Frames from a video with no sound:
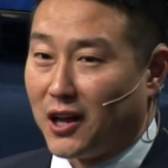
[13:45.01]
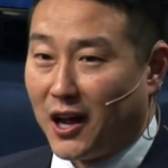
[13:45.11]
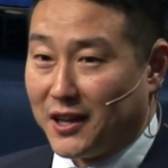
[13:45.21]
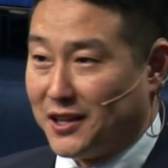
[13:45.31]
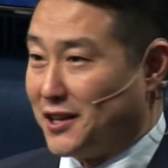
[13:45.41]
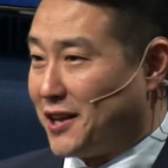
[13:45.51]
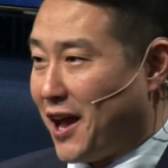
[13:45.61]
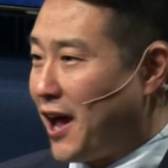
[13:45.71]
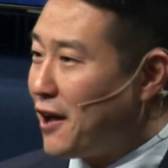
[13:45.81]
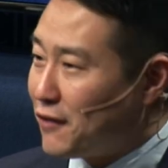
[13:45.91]
I didn't
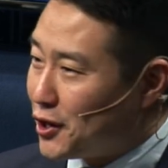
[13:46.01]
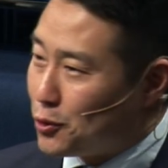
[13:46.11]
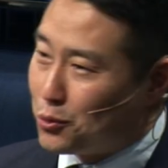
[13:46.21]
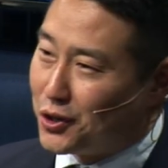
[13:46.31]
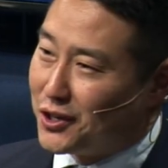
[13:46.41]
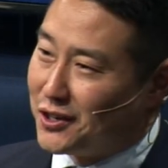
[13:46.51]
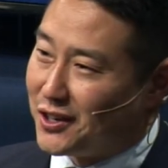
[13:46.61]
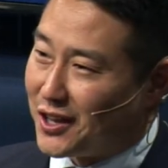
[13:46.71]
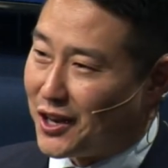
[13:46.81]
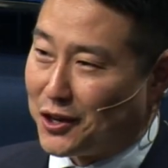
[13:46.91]
have
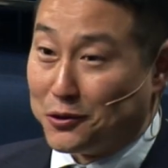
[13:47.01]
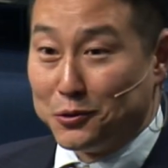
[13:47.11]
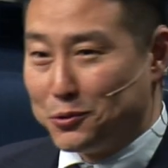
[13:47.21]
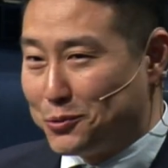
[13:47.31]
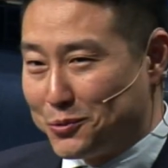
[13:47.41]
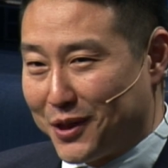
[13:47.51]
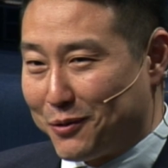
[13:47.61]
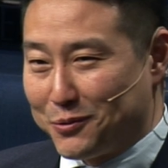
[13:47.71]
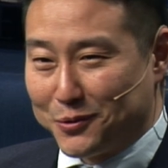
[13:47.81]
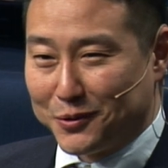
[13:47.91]
anyone that I knew that
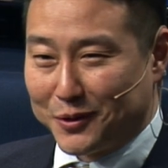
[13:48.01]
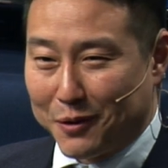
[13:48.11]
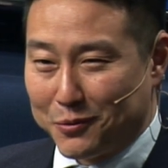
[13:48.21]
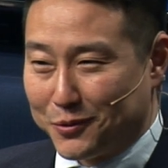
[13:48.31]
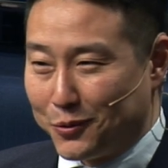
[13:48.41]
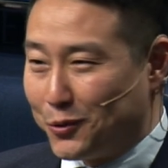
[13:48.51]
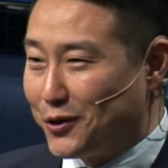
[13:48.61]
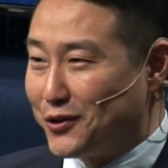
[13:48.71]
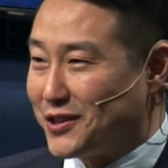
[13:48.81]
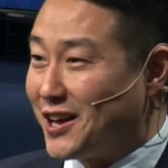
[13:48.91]
were
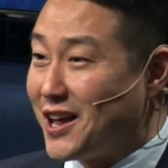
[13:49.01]
lawyers.